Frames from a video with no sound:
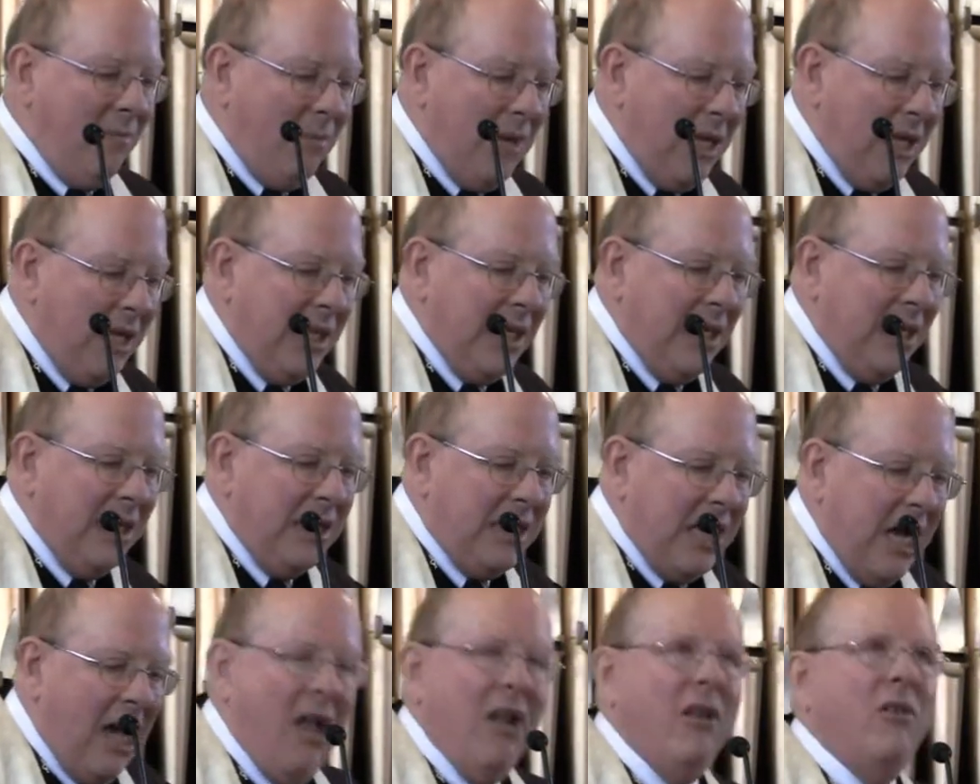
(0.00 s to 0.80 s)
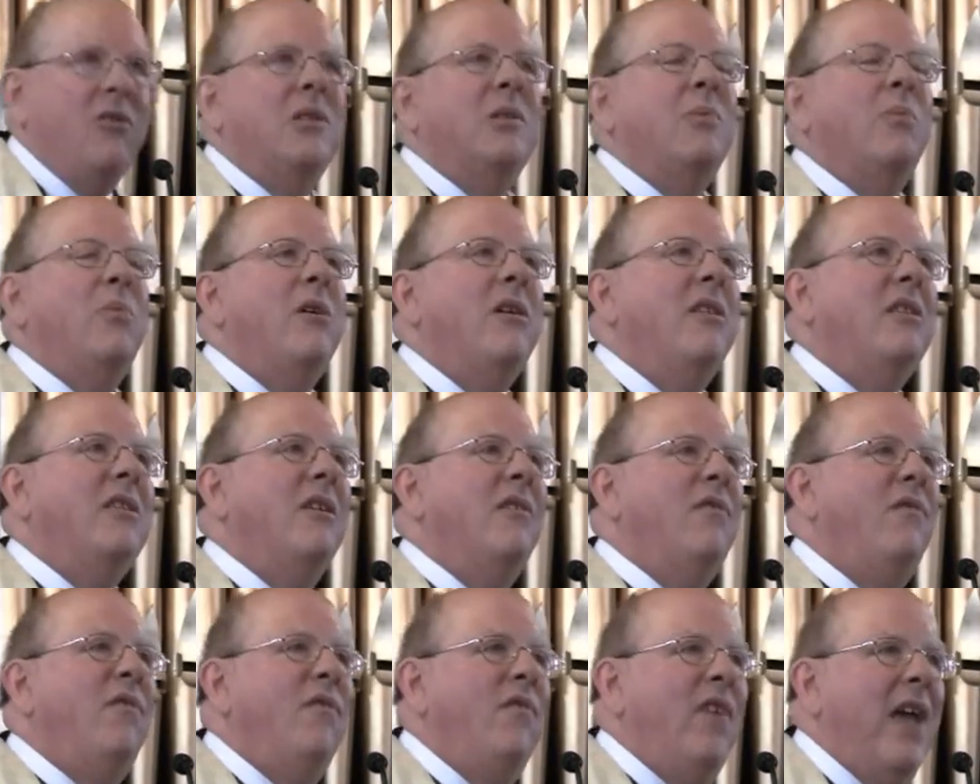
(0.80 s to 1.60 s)
million dollars worth
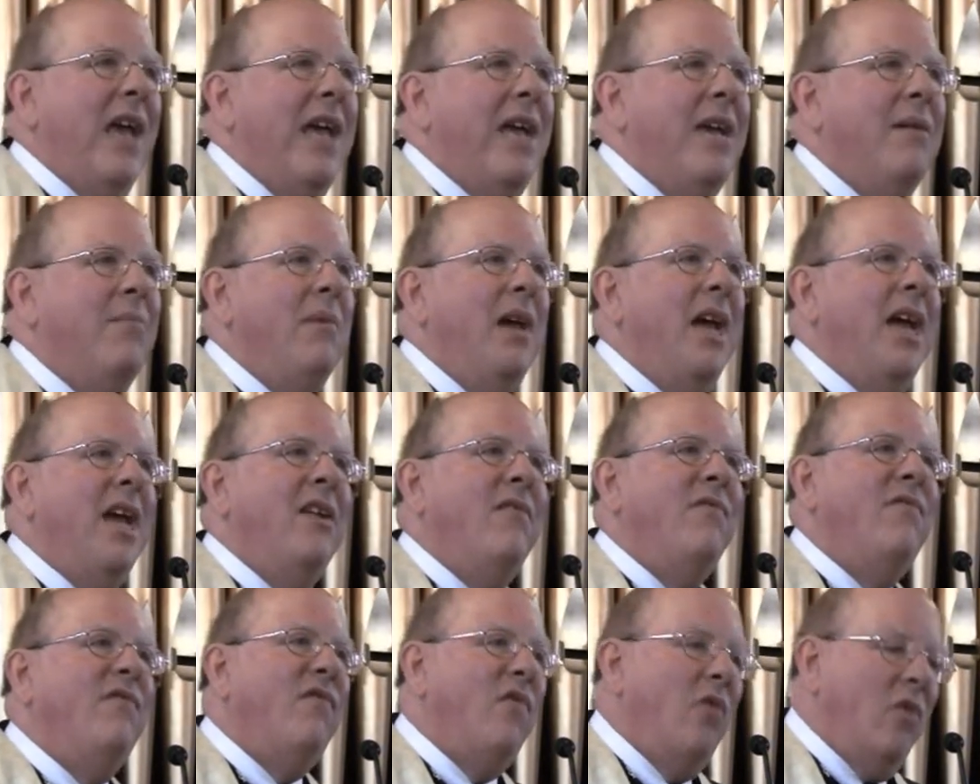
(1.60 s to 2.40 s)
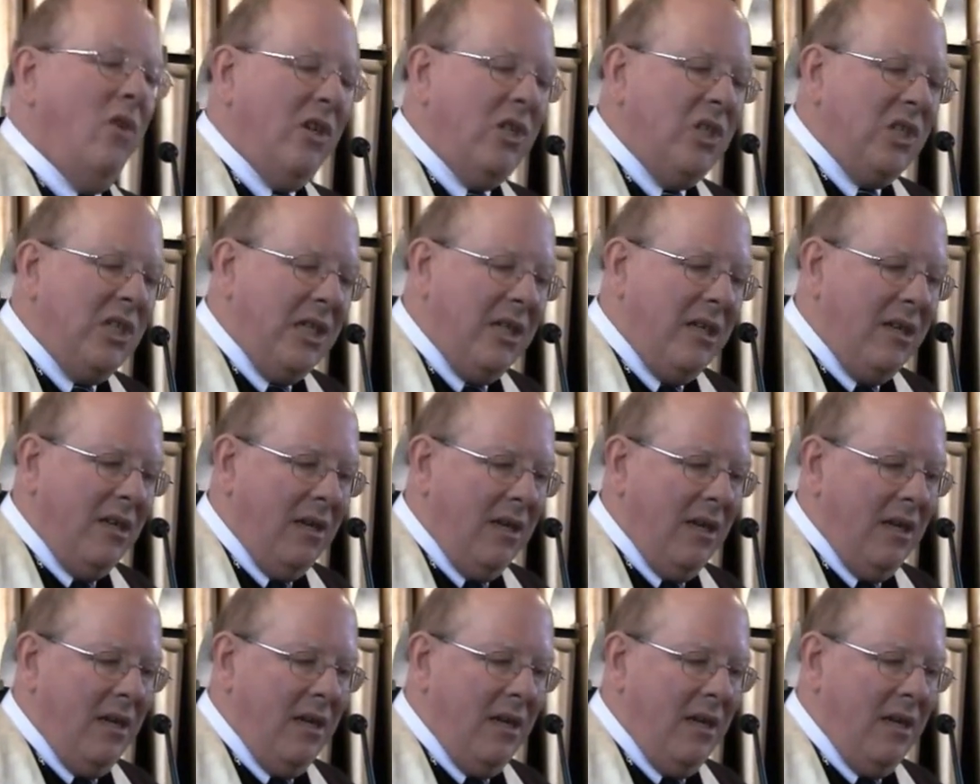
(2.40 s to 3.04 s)
of fame and fortune.